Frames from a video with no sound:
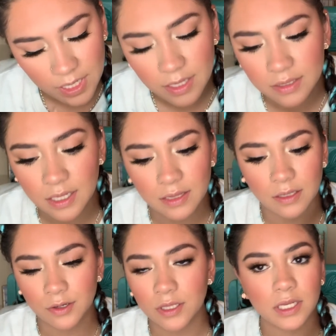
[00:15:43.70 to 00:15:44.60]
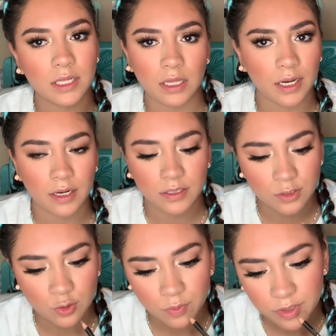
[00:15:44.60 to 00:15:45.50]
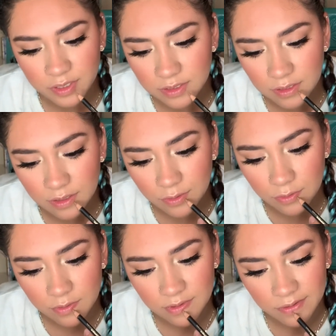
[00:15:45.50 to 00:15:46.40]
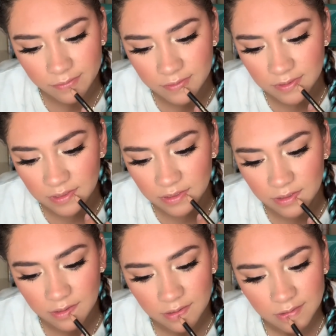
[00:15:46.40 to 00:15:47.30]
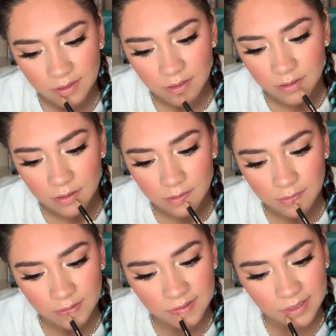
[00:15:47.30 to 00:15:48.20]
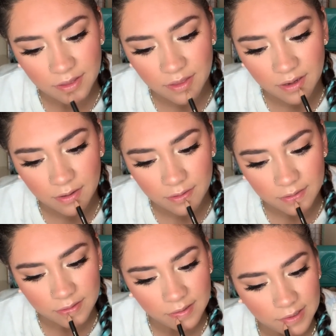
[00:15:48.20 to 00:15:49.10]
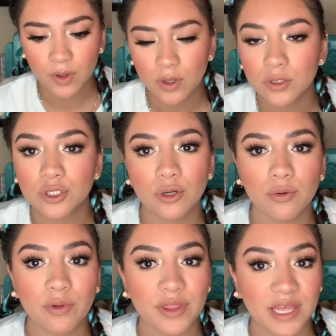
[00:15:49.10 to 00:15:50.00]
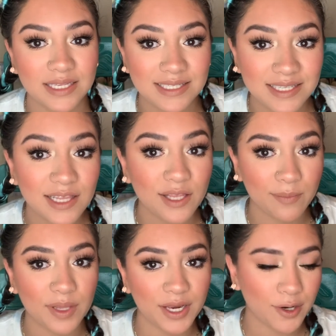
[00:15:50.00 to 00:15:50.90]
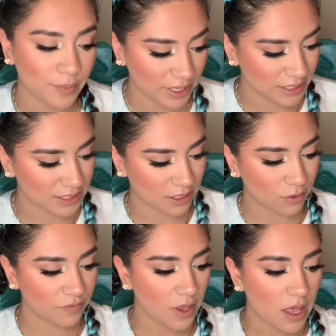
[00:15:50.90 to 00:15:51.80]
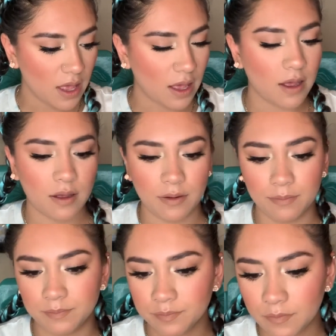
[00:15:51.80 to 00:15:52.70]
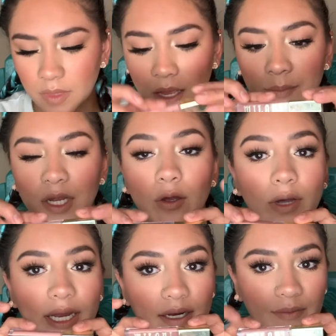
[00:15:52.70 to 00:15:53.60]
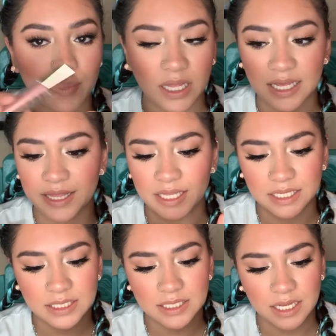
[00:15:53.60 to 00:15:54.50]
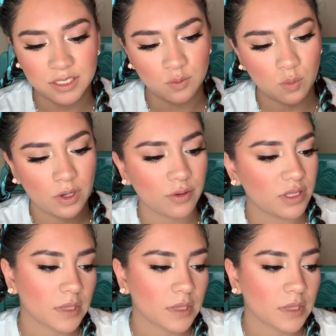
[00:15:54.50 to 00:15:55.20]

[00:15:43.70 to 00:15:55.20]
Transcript: They literally glide on super easily. You don't have to like work that hard. So that's the lip liner by itself. I'm gonna go ahead and apply this as well.